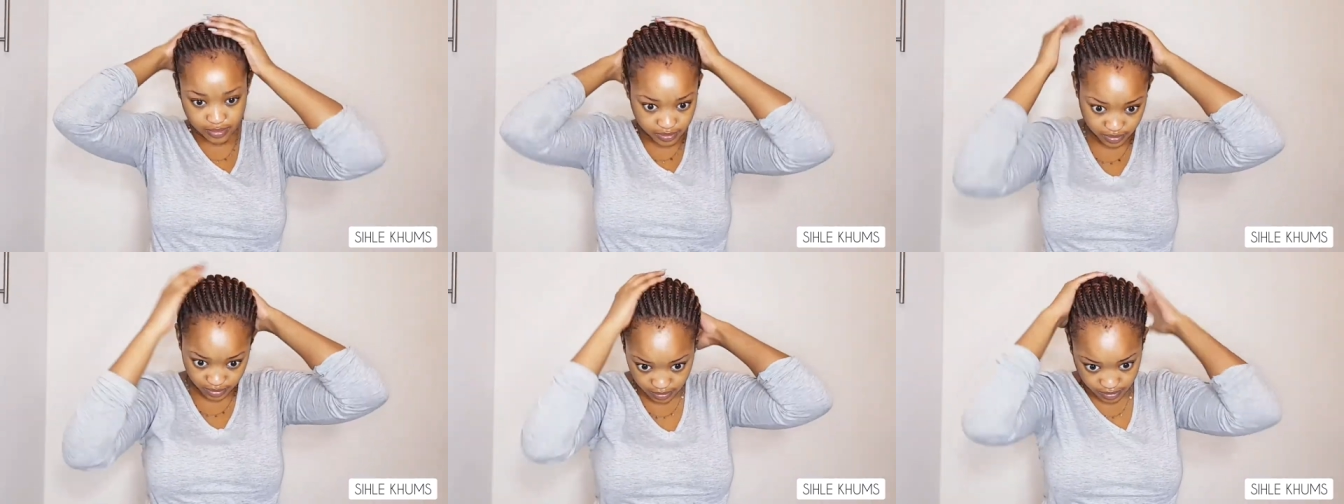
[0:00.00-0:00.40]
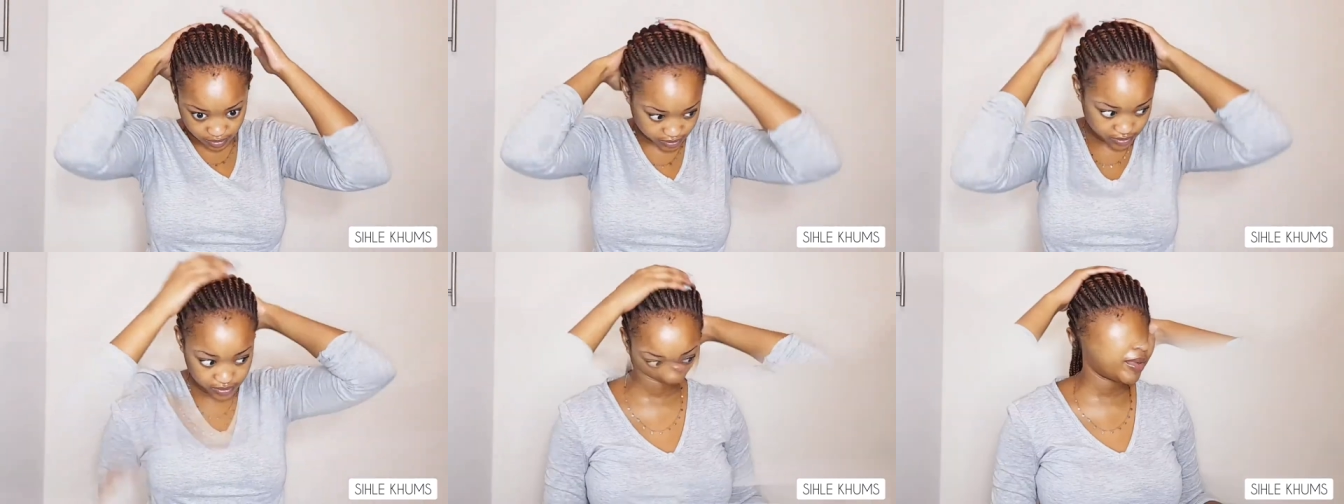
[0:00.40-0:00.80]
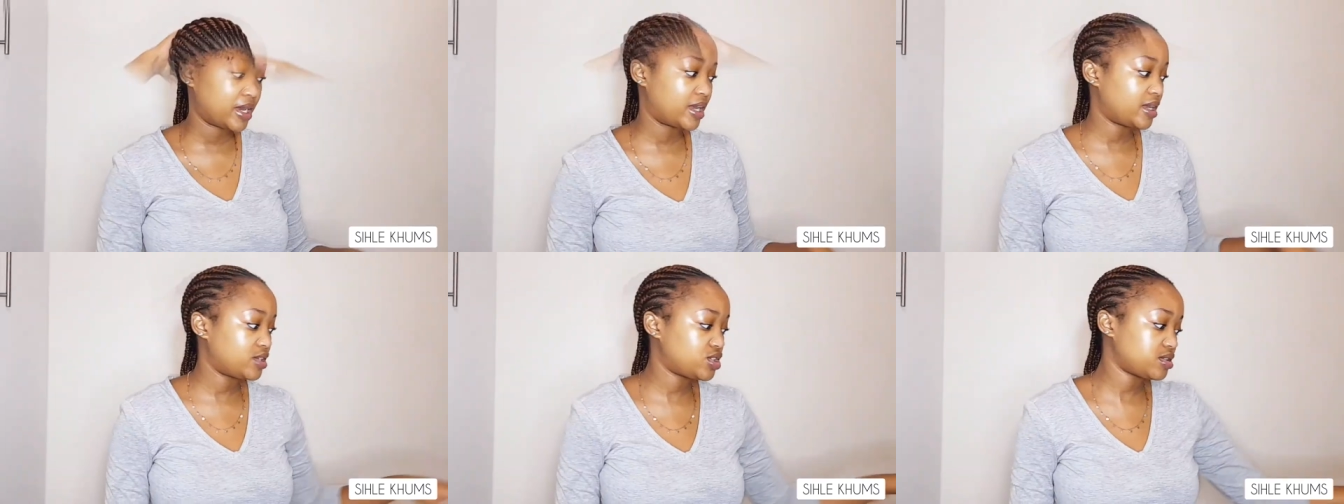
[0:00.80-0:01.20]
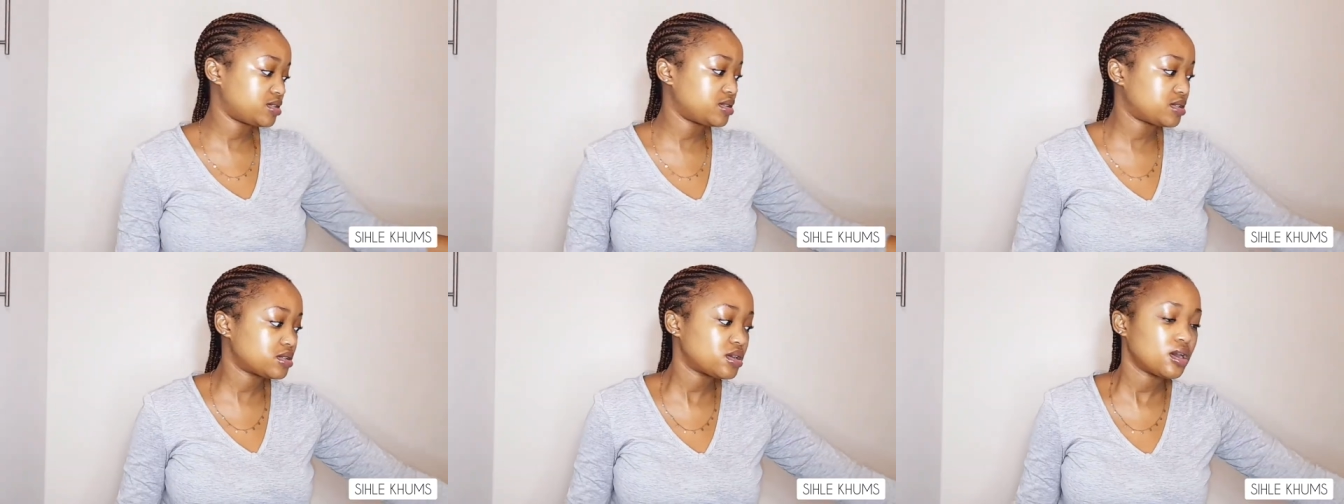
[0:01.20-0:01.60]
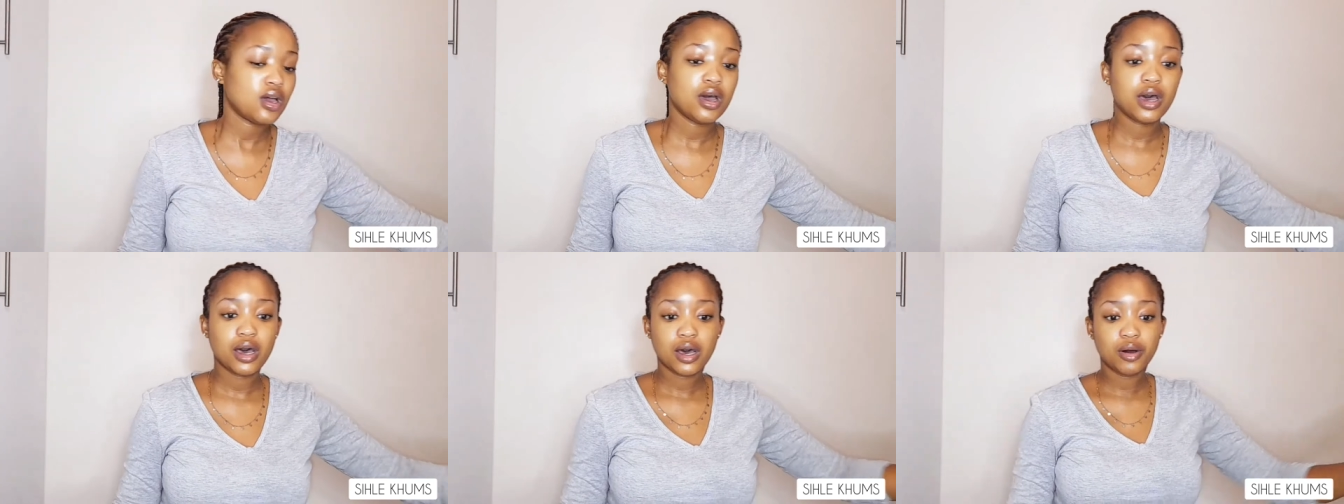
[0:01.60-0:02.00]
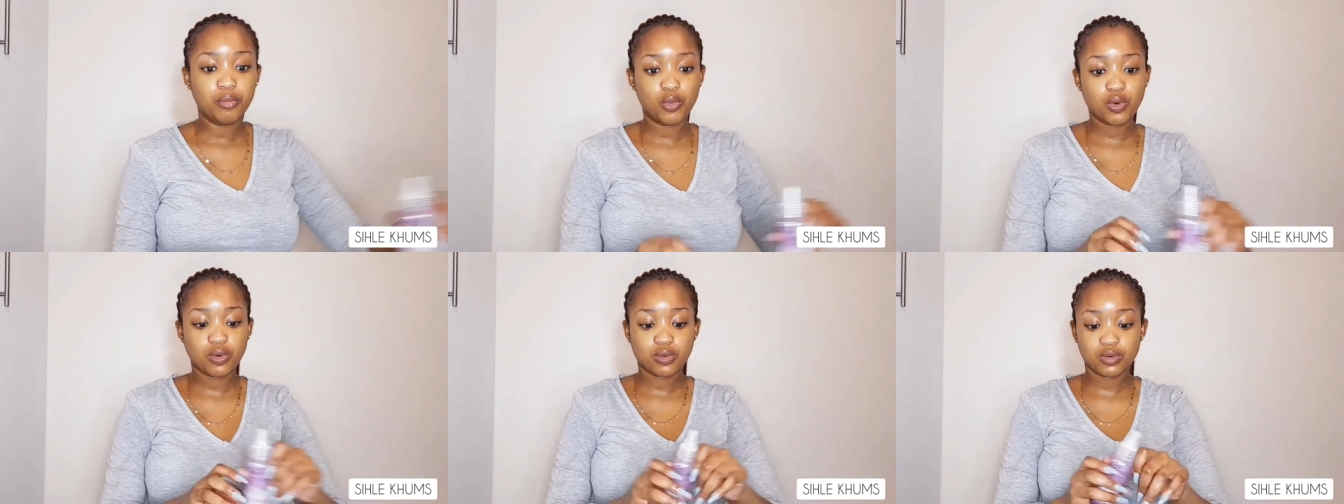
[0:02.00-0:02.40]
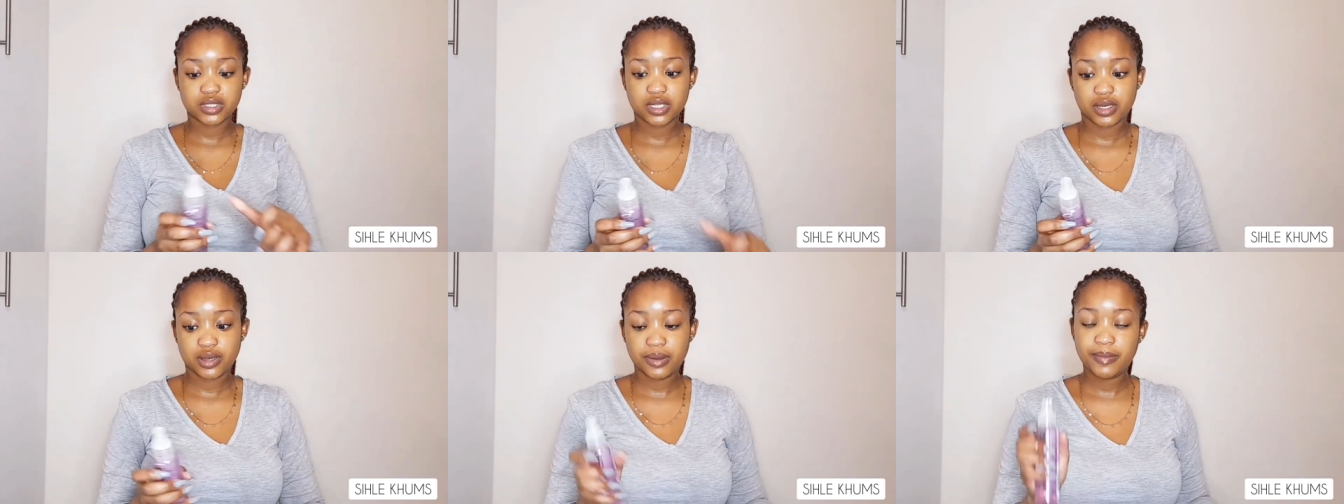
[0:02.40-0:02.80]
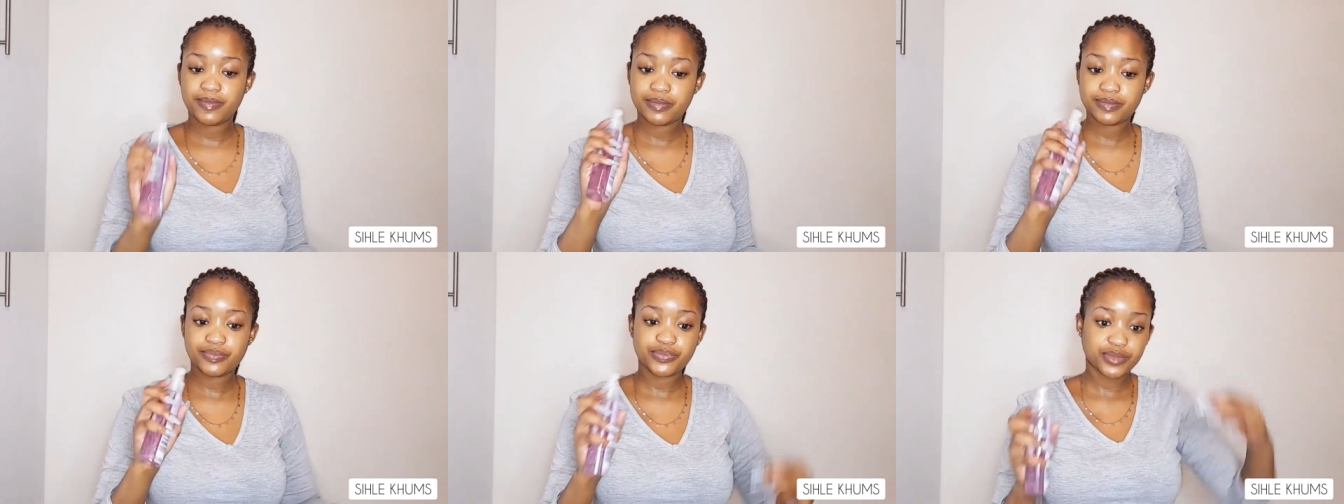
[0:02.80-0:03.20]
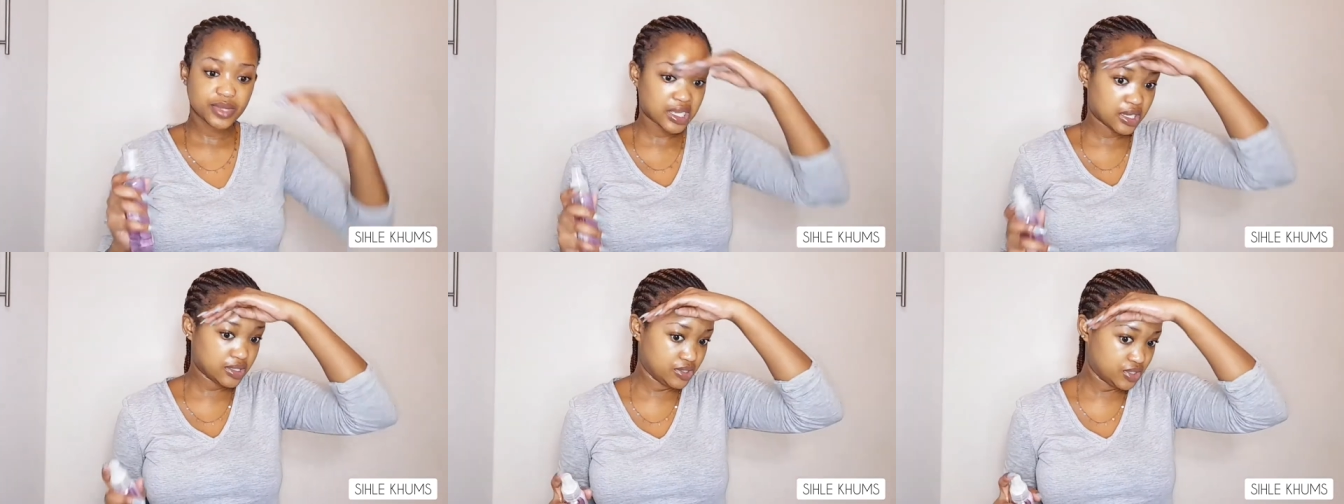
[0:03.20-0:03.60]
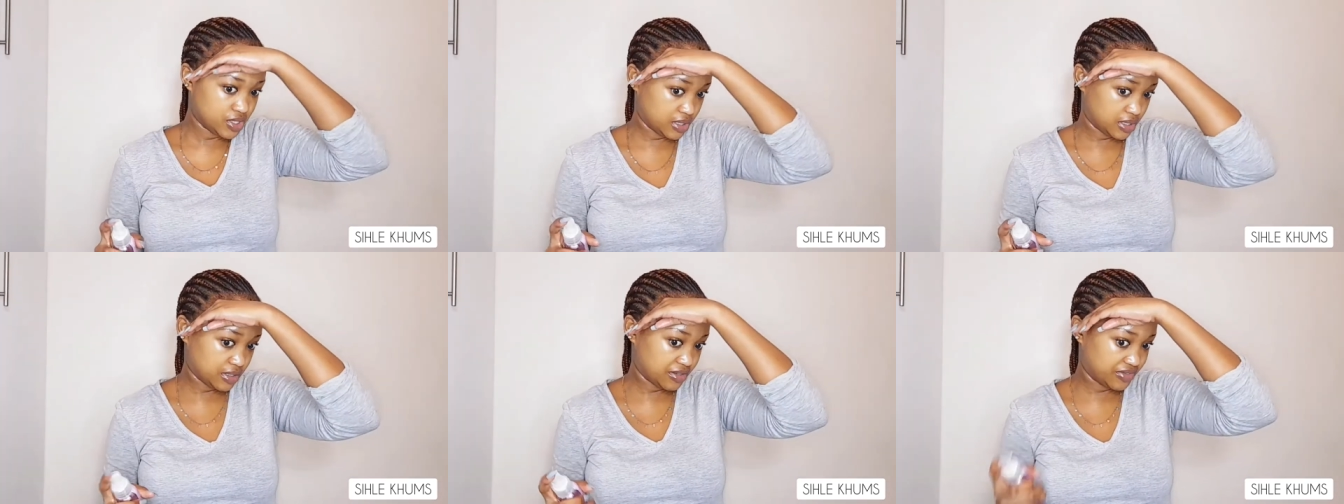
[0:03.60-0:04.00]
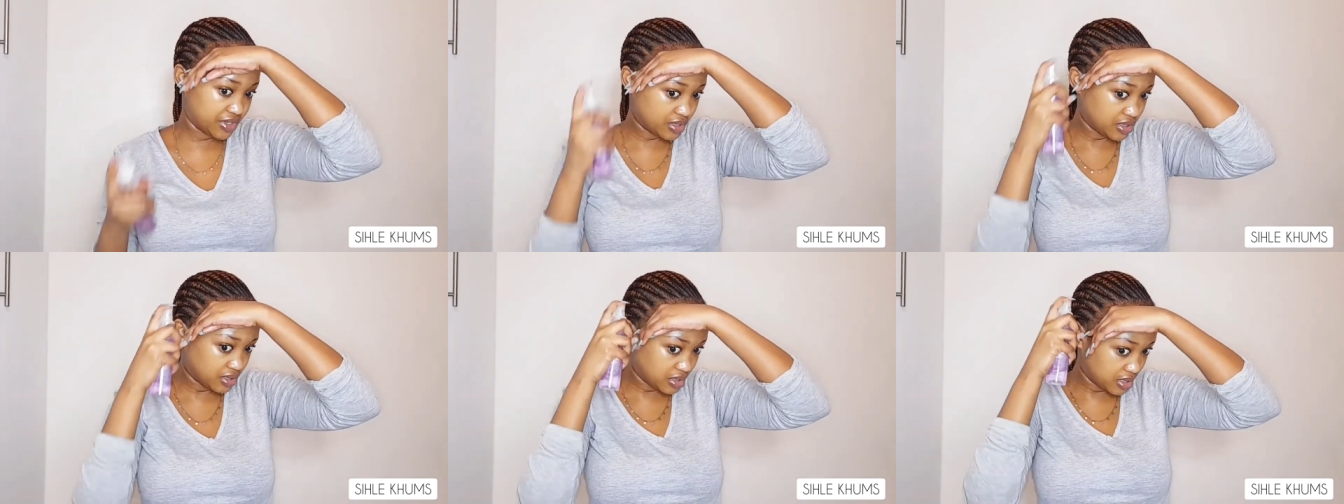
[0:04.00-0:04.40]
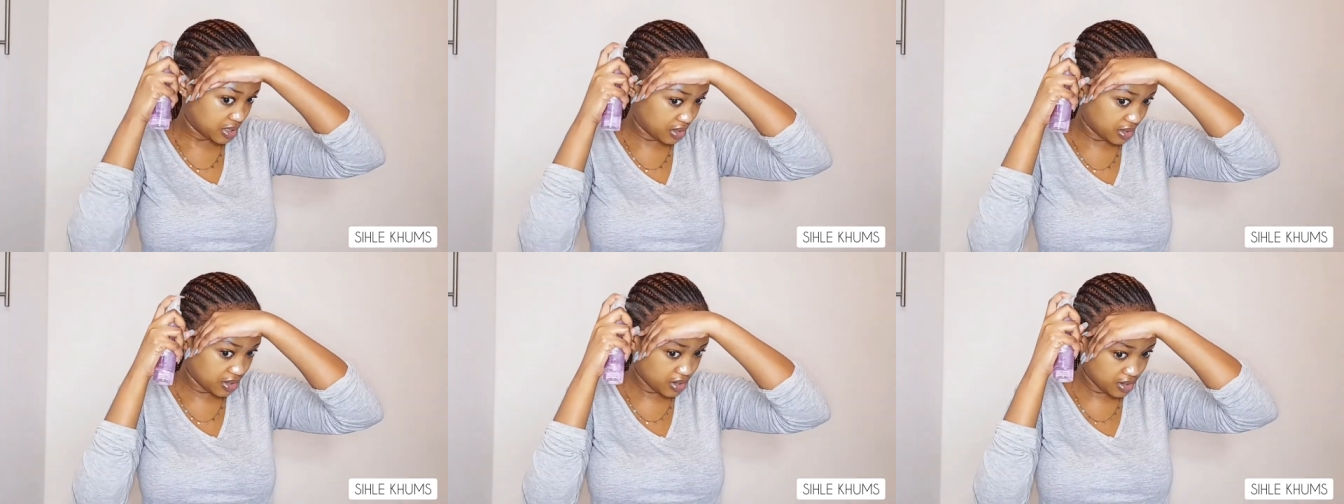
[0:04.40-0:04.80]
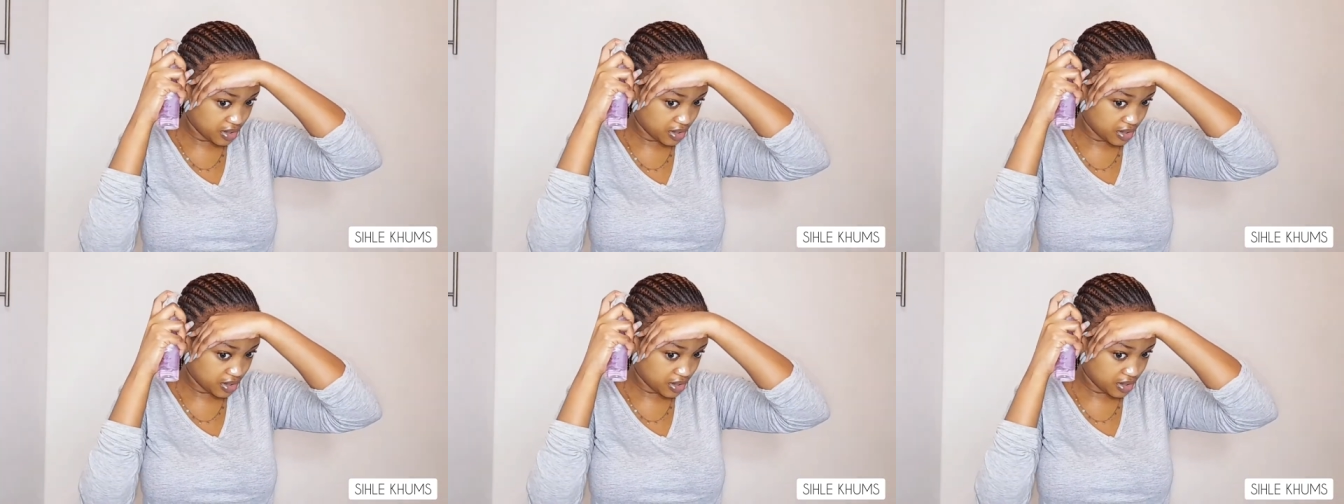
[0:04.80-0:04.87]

this is how i lay my edges more water just focusing